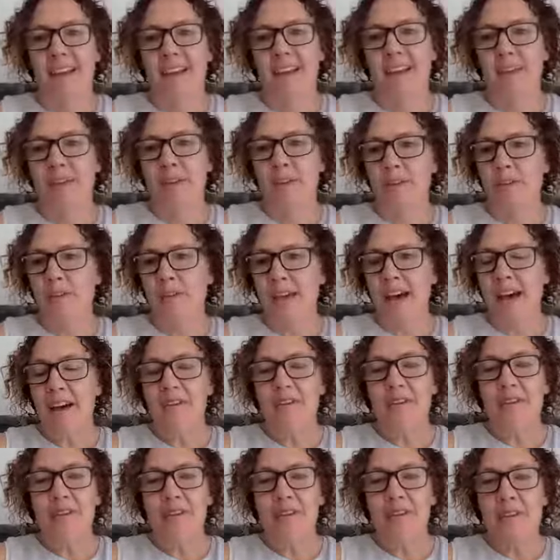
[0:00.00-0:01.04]
Good
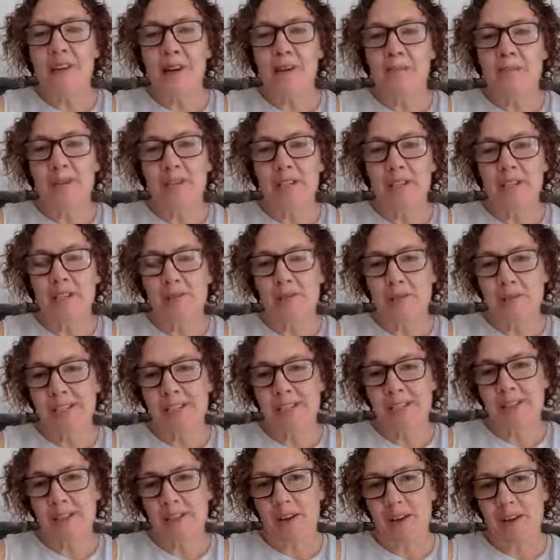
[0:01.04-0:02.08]
afternoon, ambitious
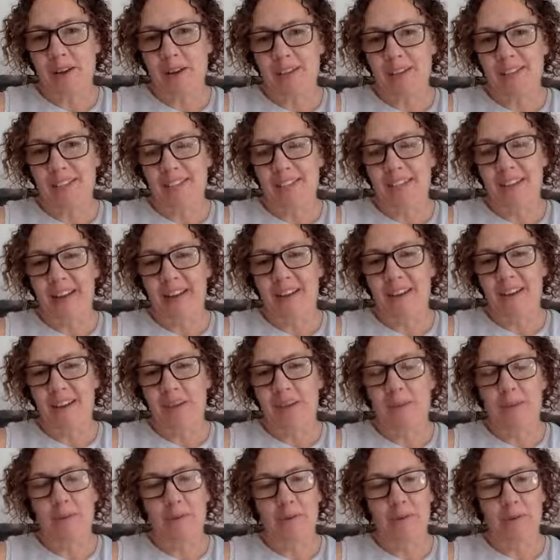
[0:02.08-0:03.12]
business owners. I
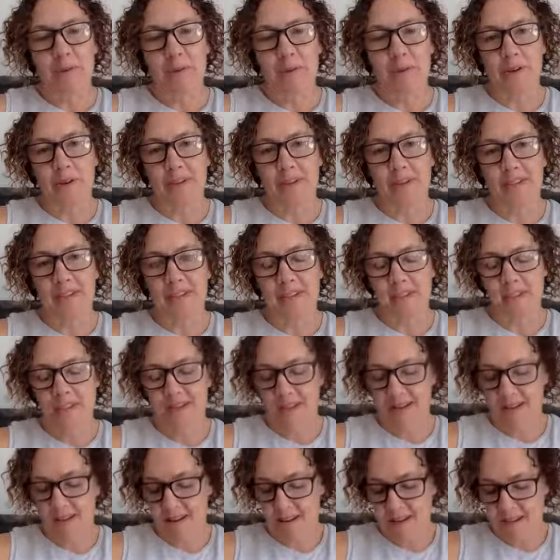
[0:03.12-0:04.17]
hope you're all good.
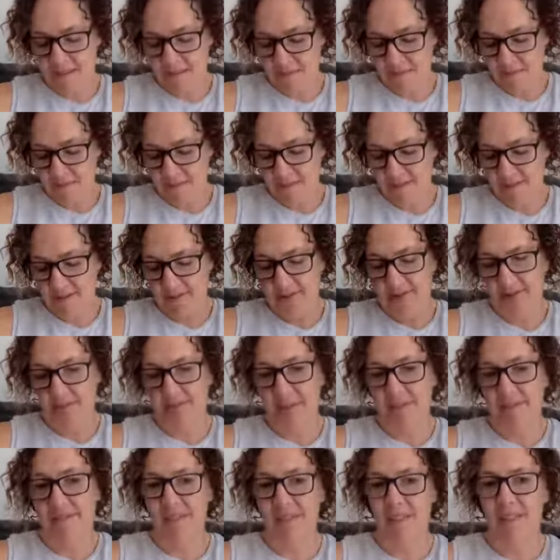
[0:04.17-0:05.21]

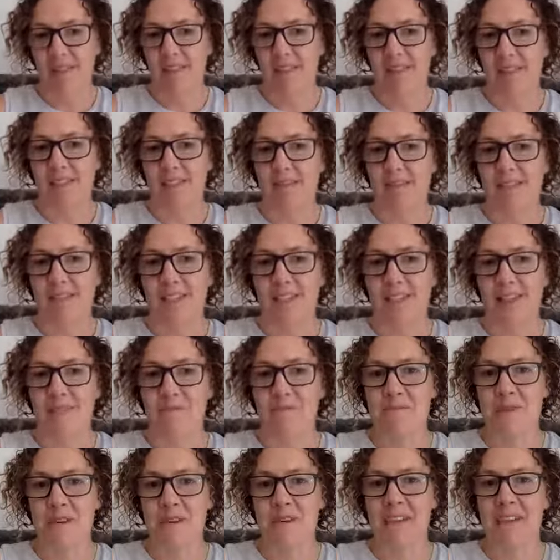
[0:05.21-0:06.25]
17th of
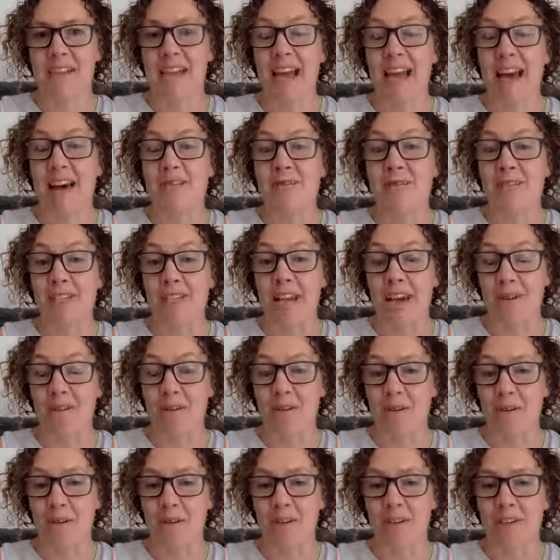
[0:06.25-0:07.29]
December,
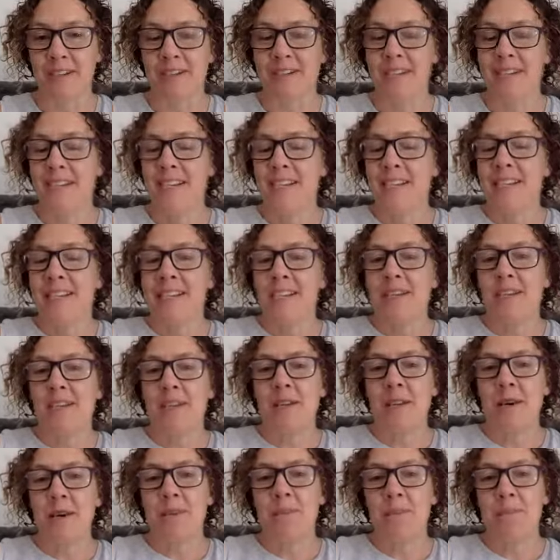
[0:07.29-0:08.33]
countdown on.
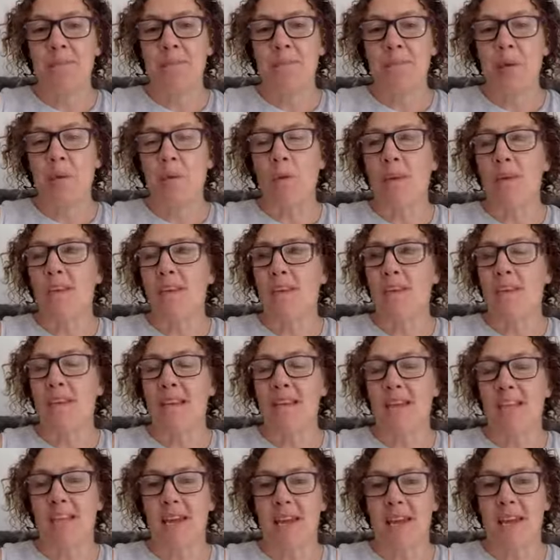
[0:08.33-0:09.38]
So one of the
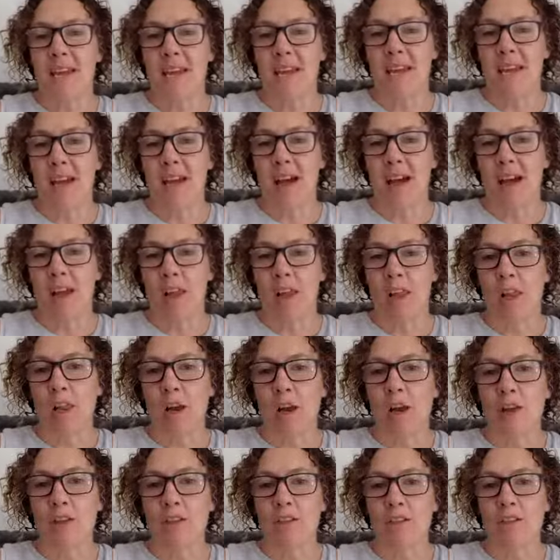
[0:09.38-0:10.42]
things I hear a
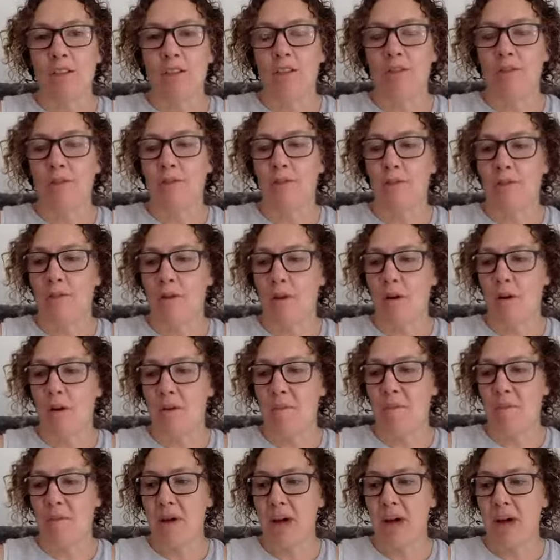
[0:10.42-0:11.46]
lot
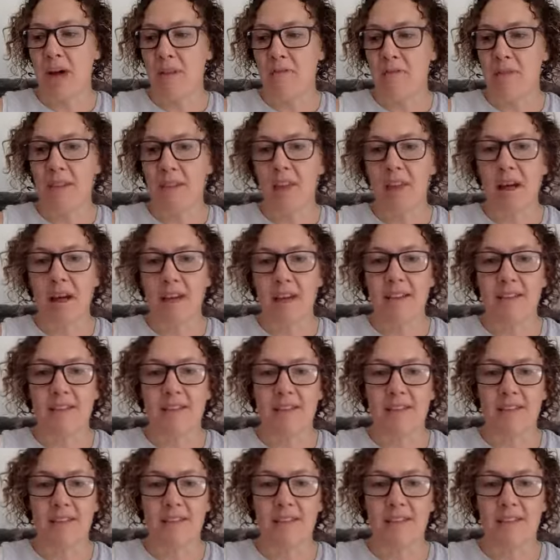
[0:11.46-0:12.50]
from
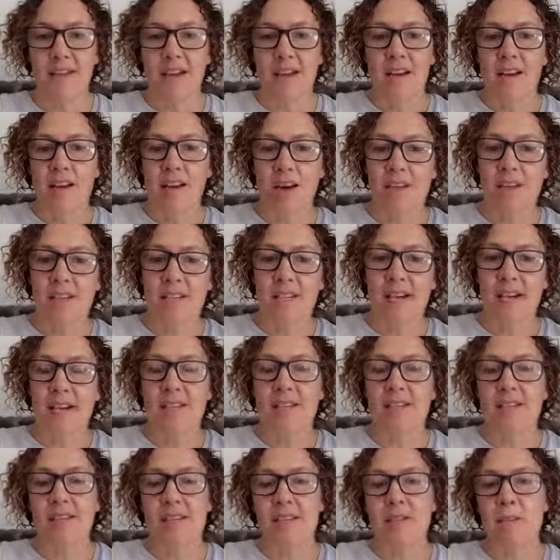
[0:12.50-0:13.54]
clients and
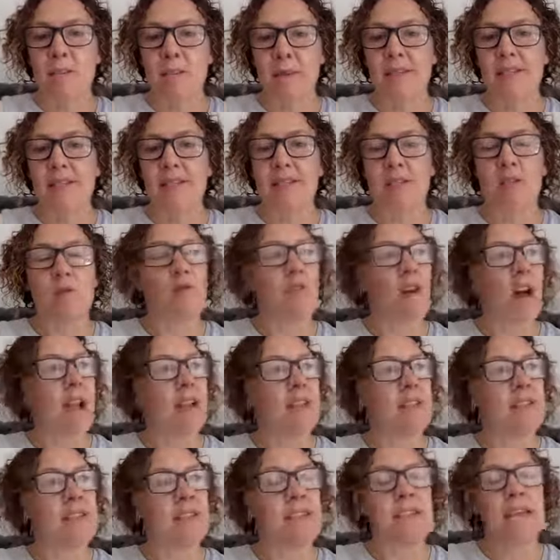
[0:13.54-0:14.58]
contacts and other business
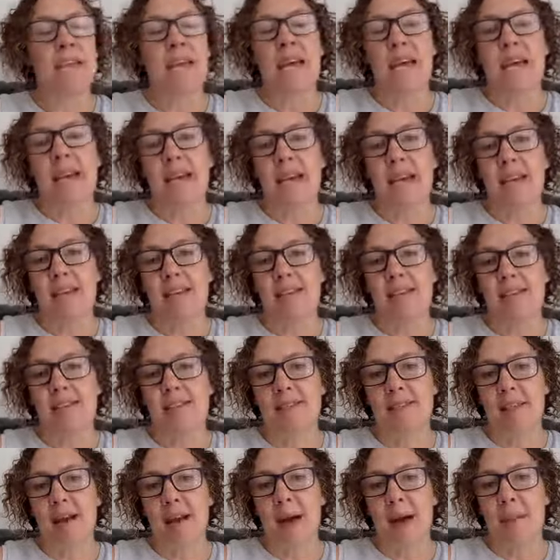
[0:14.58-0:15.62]
friends
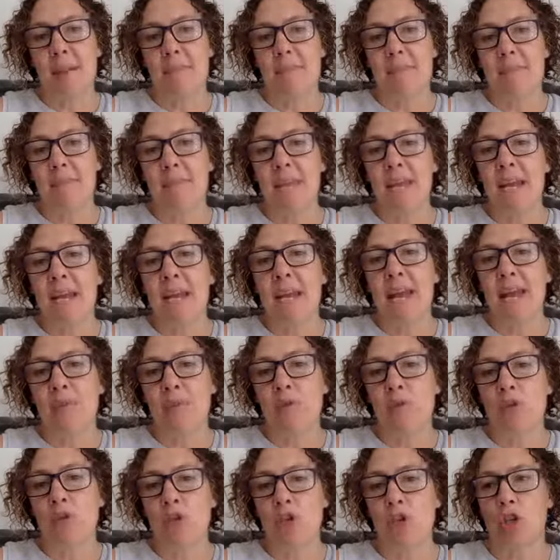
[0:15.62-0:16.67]
is being
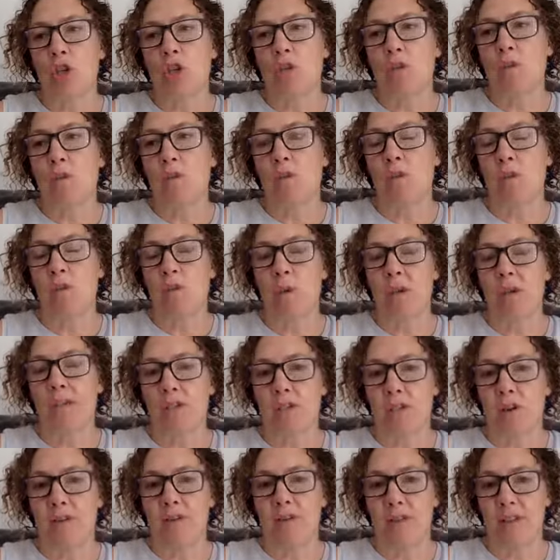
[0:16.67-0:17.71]
able to
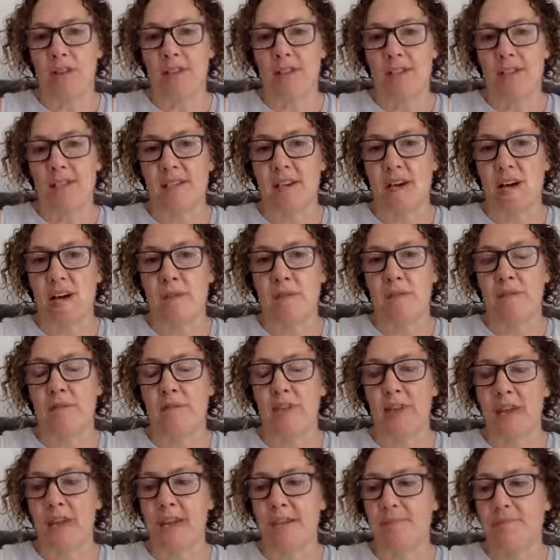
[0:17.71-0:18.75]
switch off at this time of
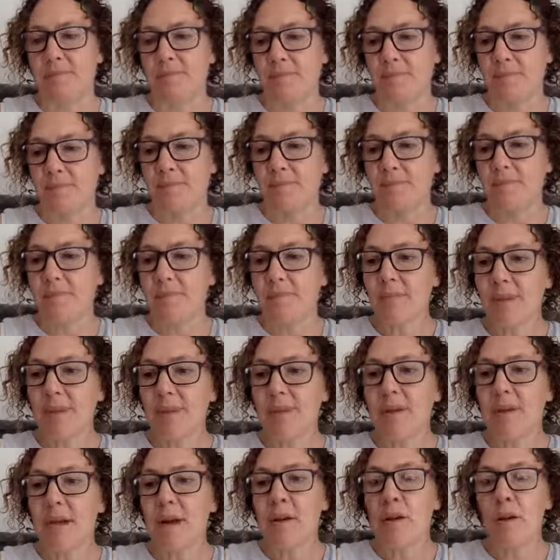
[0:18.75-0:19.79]
year.
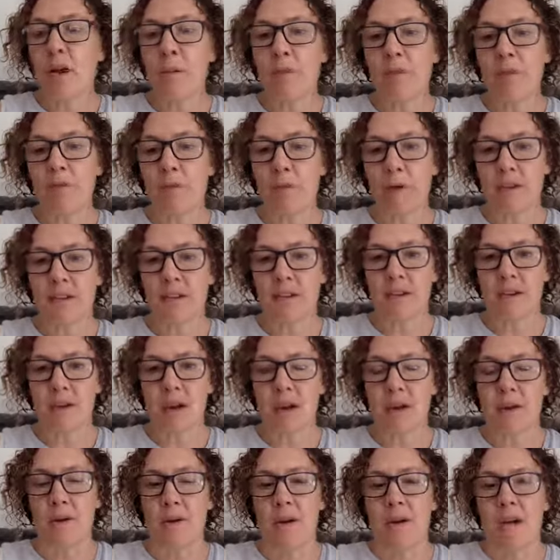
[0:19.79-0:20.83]
Now, a couple of weeks
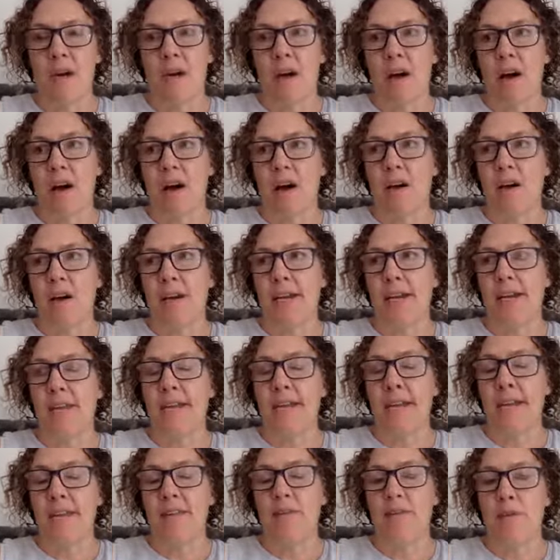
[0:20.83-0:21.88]
ago, I
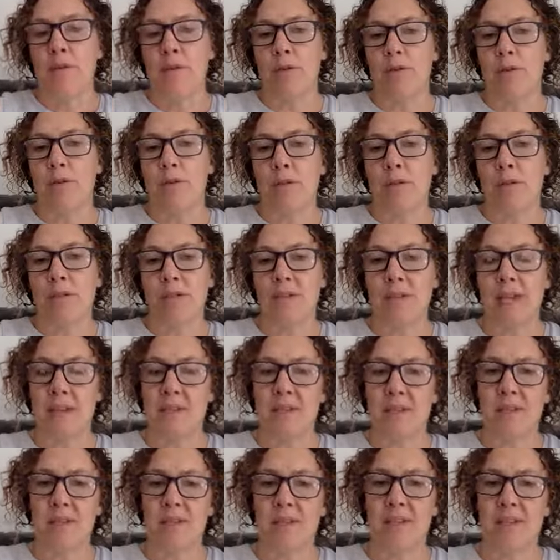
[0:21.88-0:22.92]
gave you a few
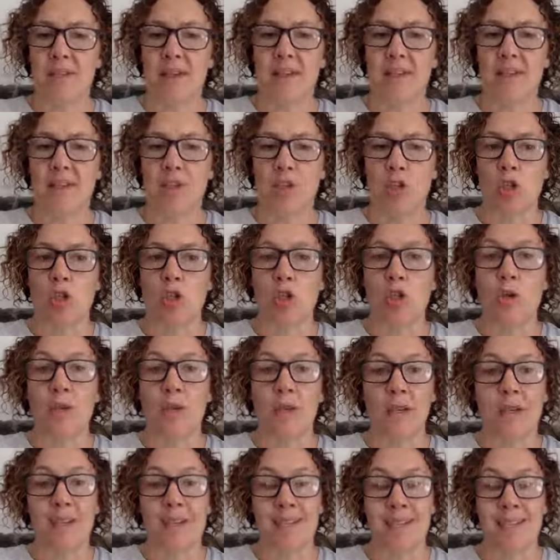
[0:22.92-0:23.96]
tips and things to
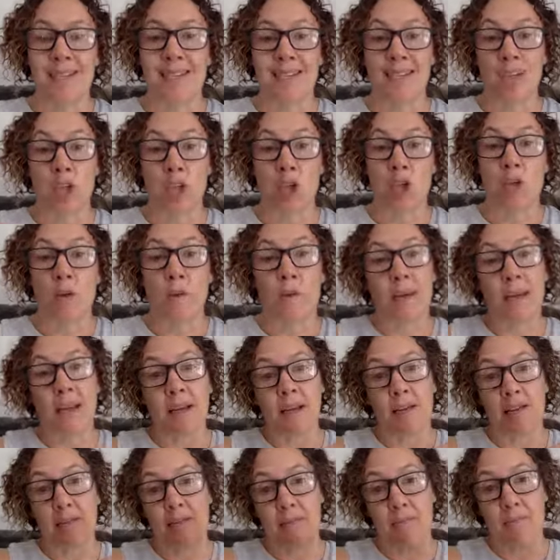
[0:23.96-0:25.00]
consider
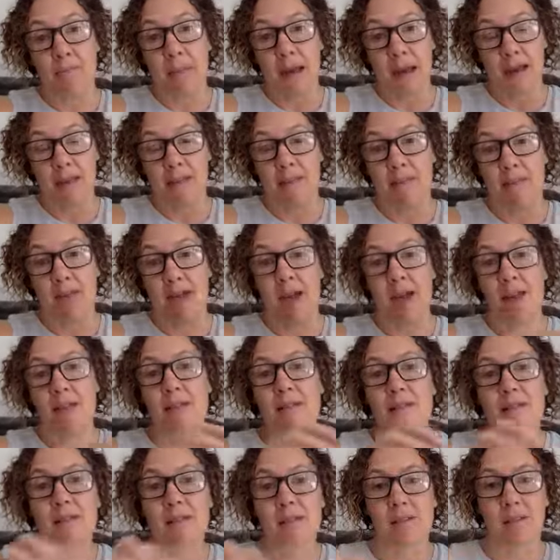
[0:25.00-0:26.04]
doing back
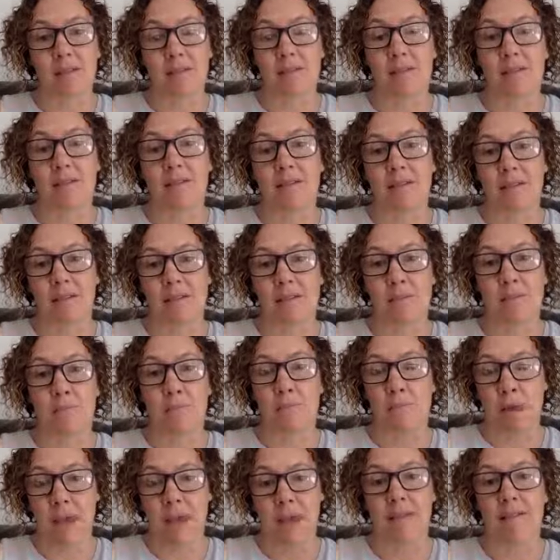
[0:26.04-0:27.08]
then so that this
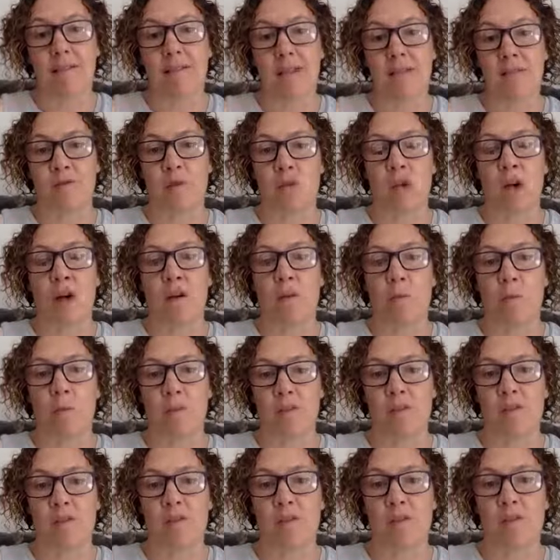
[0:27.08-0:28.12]
period of time
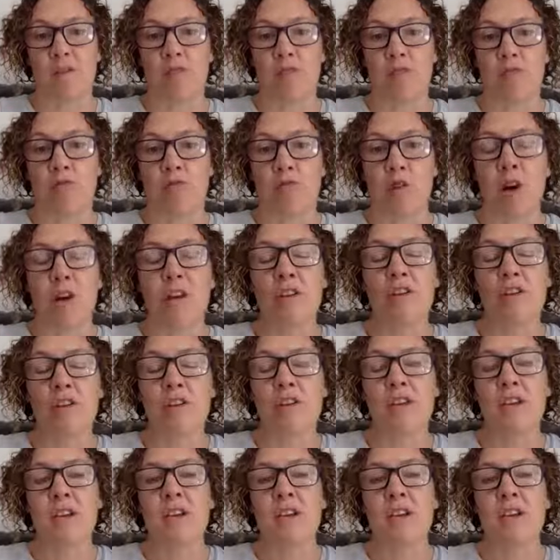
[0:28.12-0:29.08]
wasn't such a rush.